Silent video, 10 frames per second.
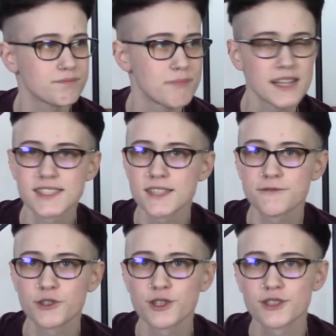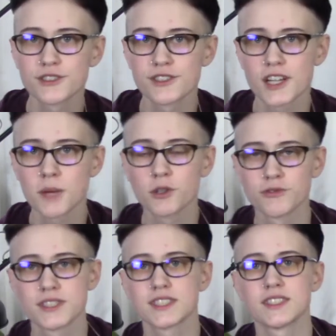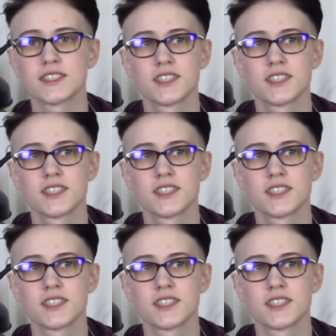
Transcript: mindset for a number of reasons.